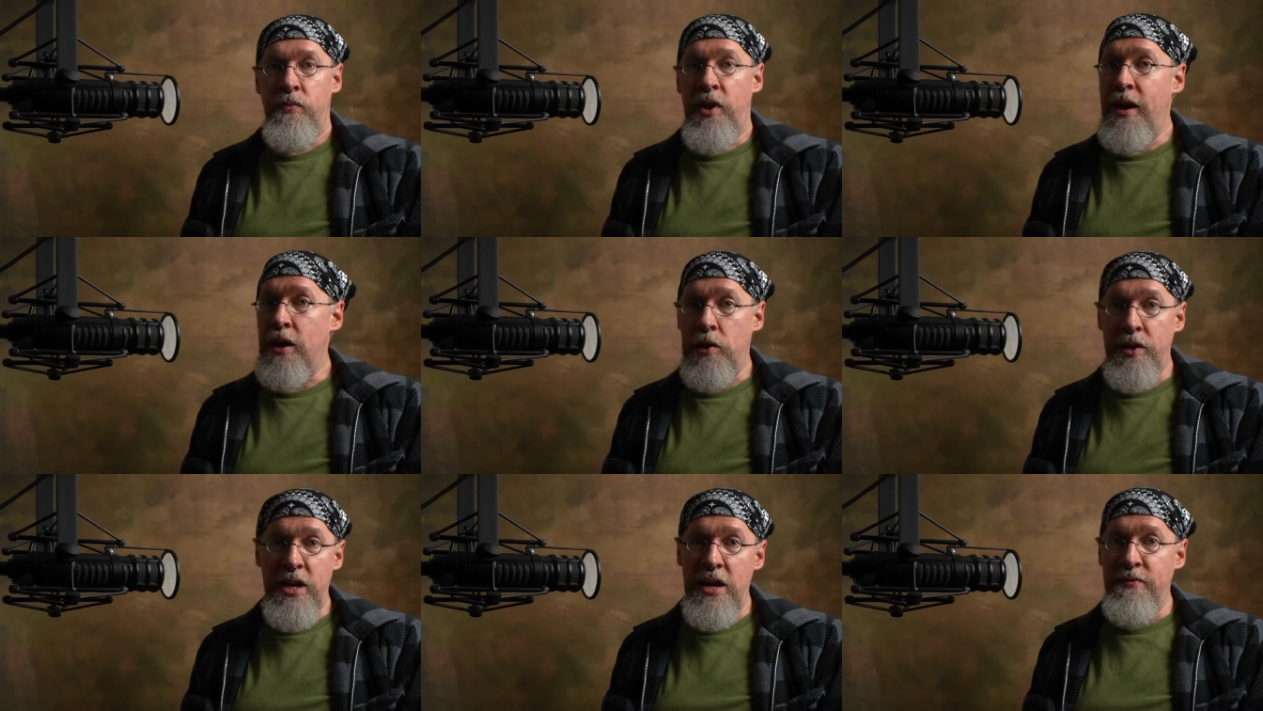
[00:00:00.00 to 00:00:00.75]

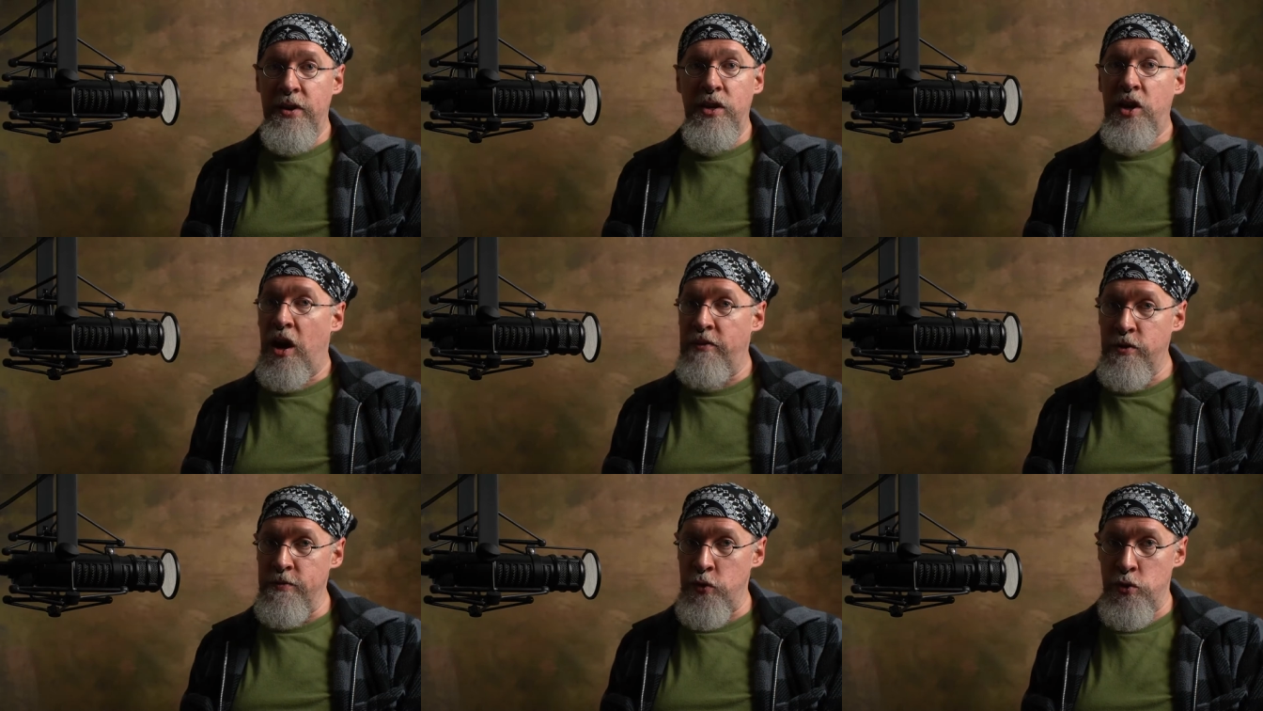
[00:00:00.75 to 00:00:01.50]
Hell, even
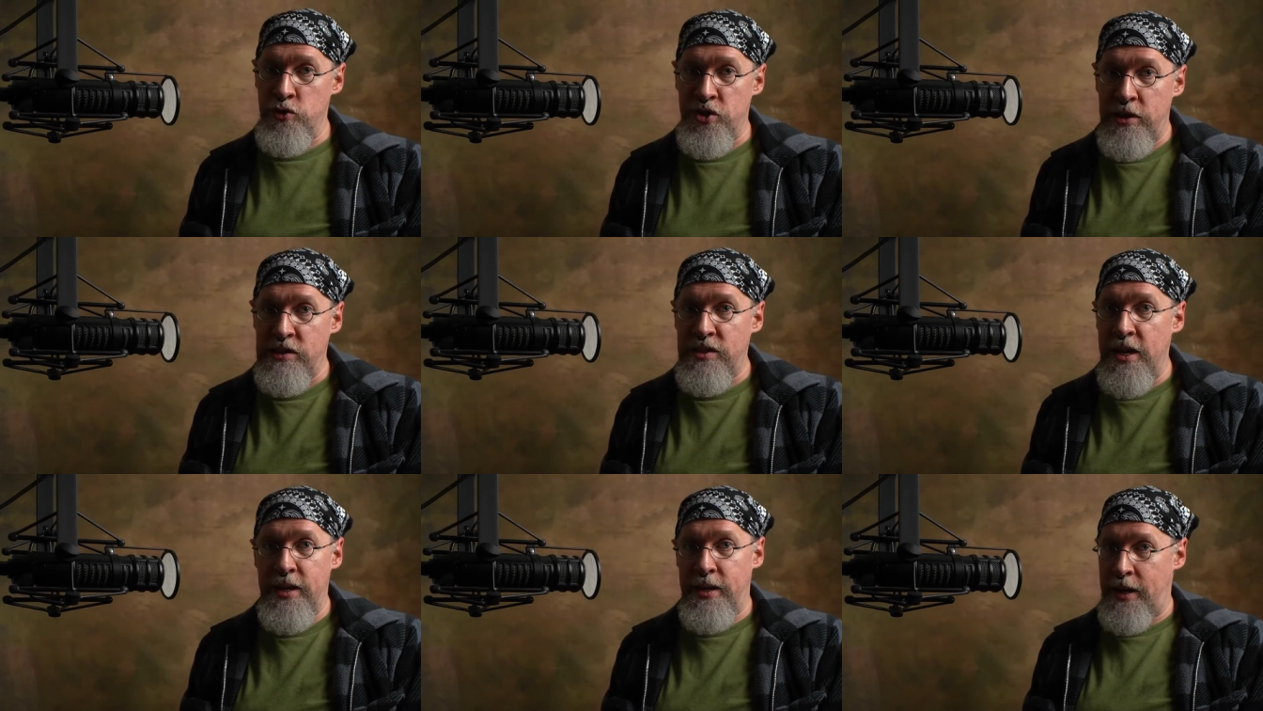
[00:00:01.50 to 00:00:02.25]
cover versions
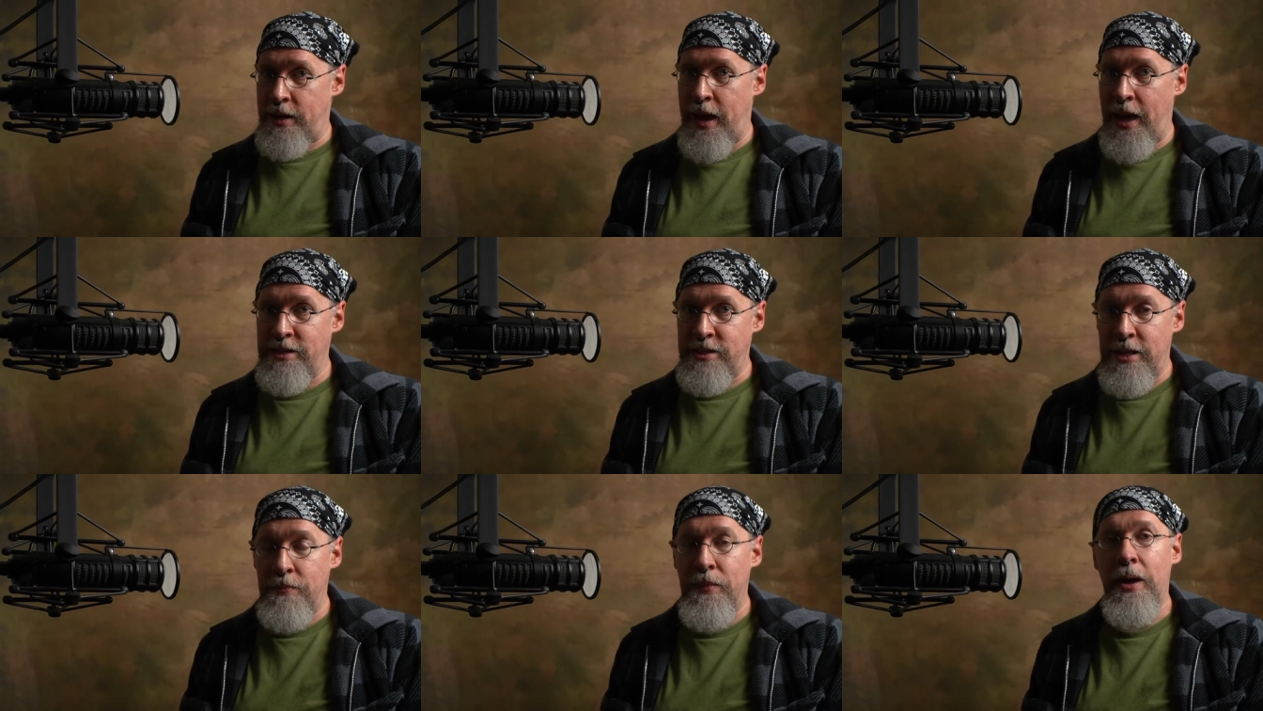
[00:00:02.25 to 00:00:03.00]
they can get
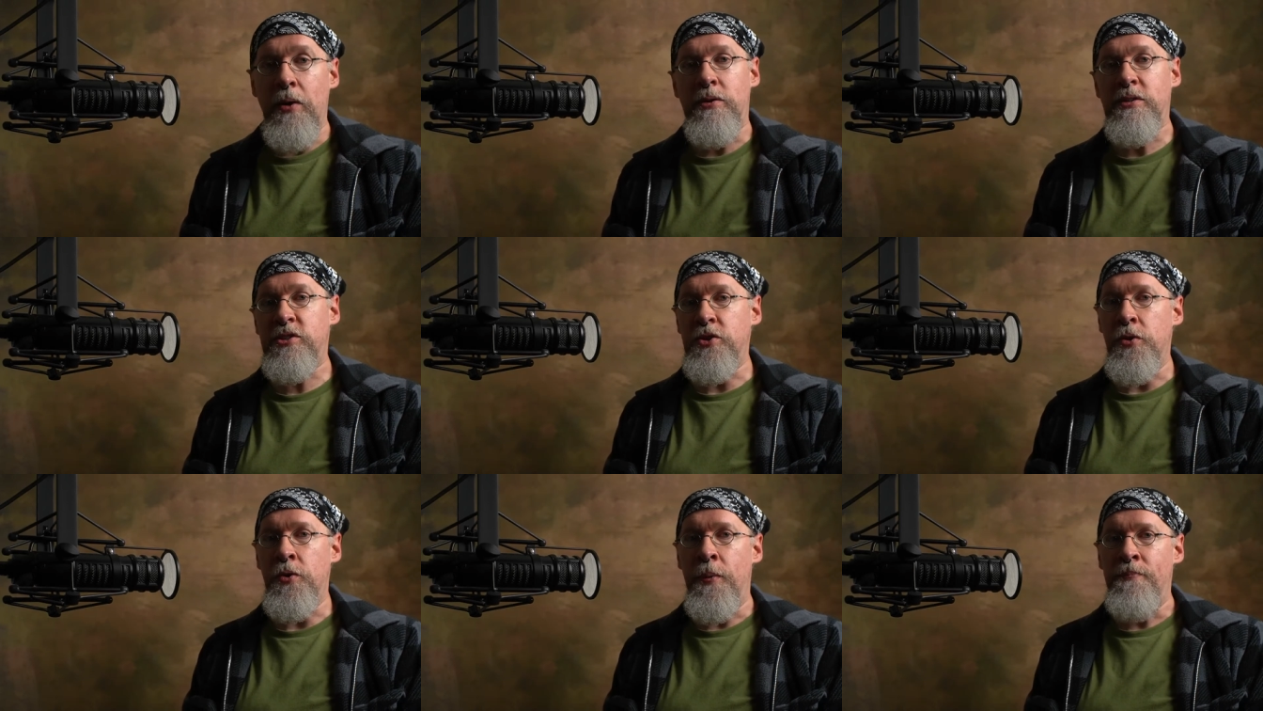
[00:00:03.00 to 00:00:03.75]
nasty about.
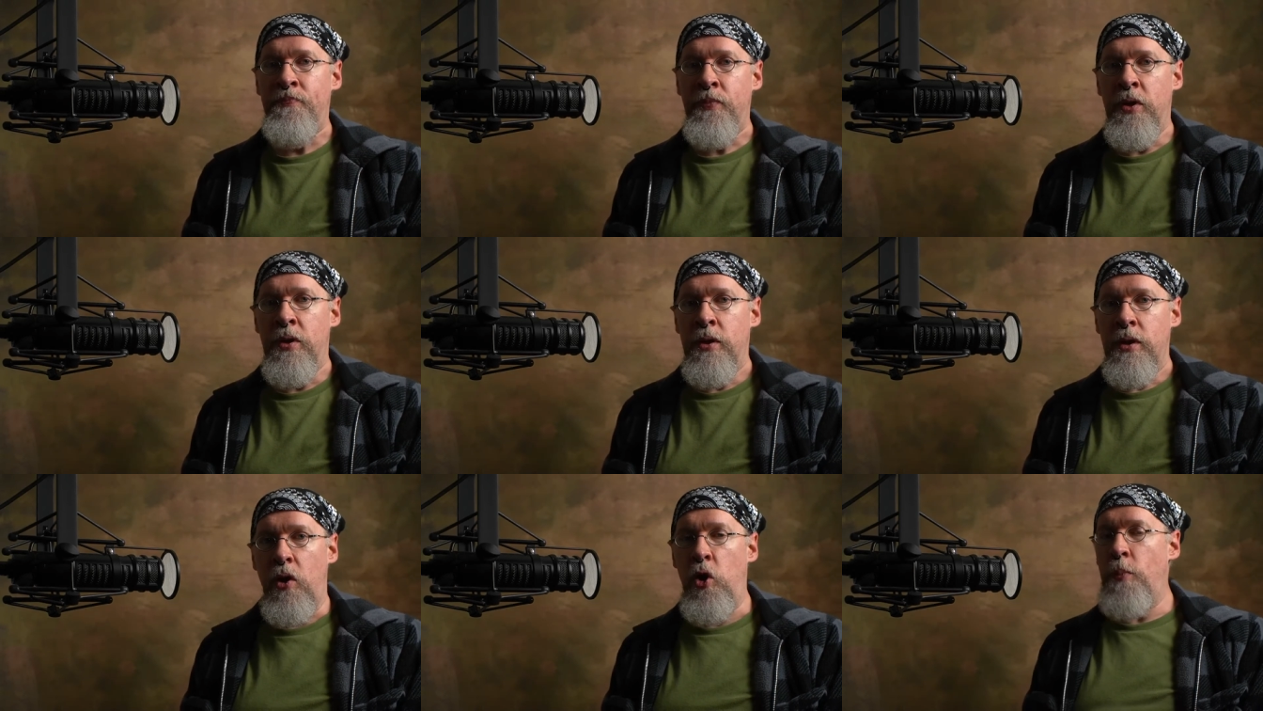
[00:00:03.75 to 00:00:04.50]
So
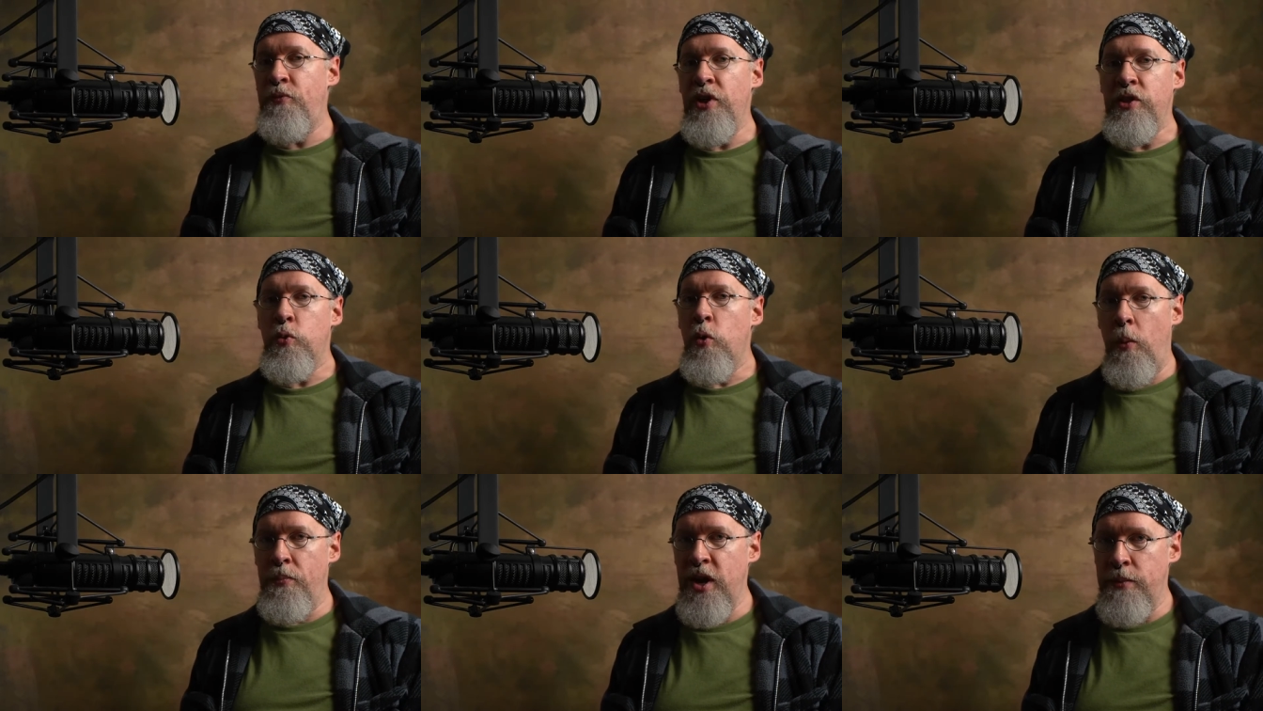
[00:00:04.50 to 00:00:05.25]
hopefully there won't be a